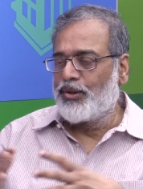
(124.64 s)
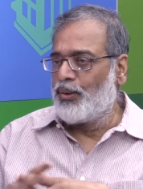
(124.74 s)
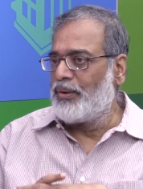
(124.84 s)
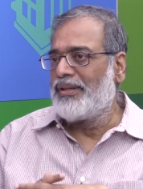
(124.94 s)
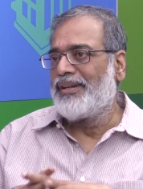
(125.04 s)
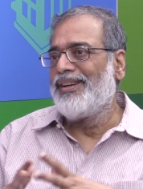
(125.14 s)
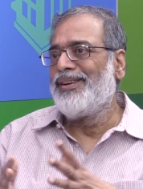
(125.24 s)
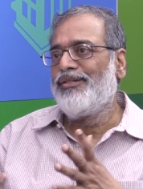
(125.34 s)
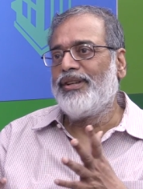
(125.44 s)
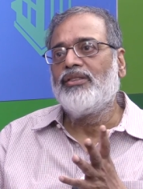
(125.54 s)
show it
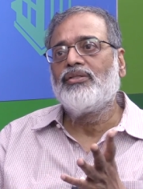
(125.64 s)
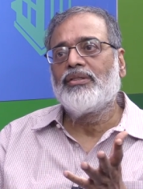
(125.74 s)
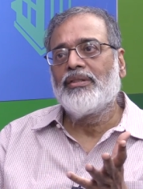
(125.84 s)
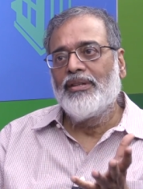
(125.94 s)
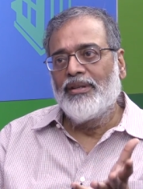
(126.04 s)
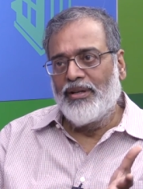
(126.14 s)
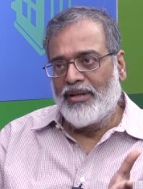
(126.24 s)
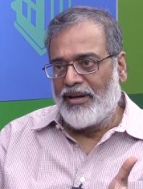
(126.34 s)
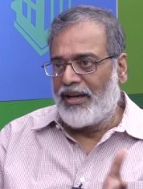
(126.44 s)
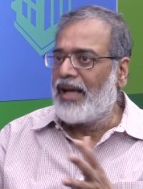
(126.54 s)
can reach
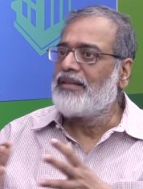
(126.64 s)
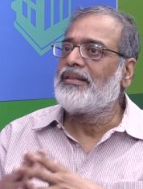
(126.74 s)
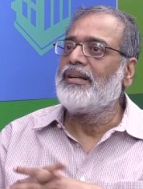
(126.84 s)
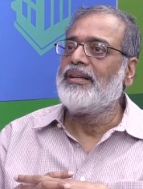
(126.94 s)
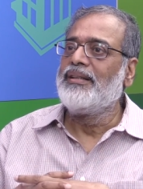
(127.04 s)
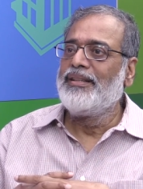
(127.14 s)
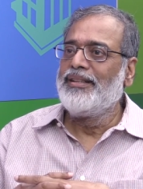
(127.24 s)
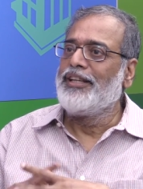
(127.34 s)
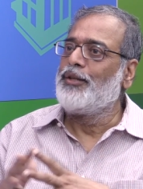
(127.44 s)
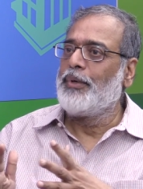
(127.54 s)
Alaska.
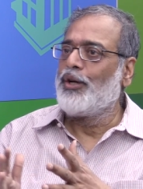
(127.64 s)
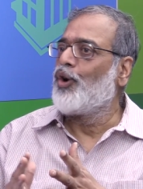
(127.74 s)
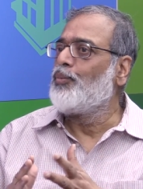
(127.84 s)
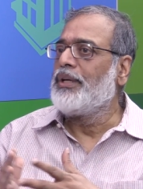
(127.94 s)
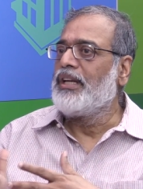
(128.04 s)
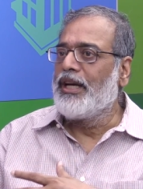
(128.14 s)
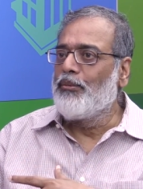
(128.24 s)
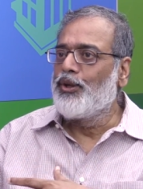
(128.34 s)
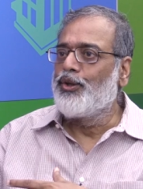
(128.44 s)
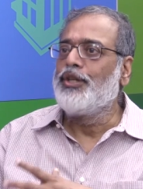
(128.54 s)
It may not be
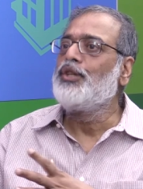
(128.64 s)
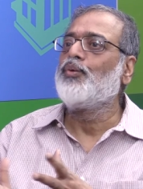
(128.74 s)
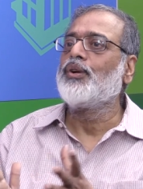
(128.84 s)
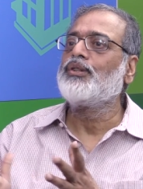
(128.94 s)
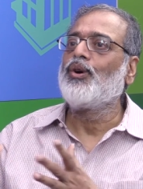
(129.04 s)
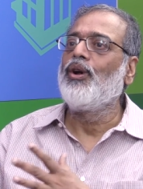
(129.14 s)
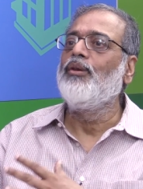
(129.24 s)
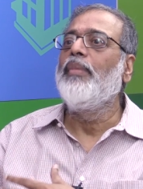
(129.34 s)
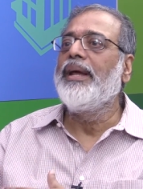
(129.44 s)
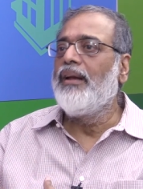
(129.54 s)
able to reach what's
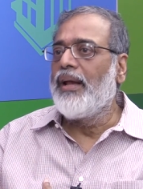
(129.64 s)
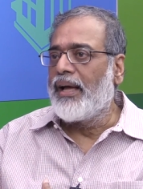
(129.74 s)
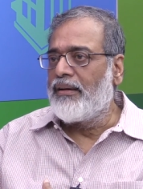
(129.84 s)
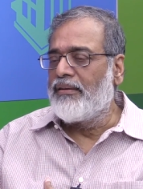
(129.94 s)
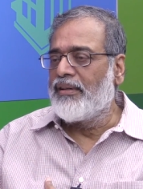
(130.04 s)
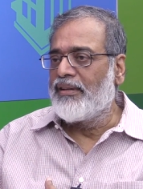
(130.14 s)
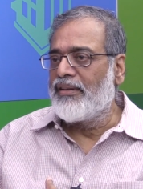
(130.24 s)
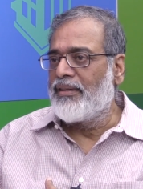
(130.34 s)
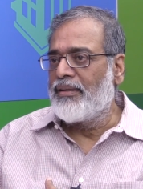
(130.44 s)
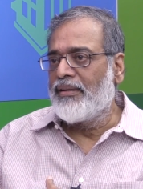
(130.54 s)
called mainland
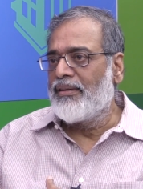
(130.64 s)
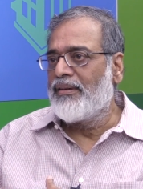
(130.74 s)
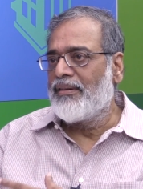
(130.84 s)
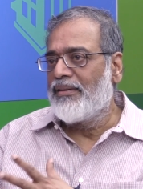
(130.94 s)
uh,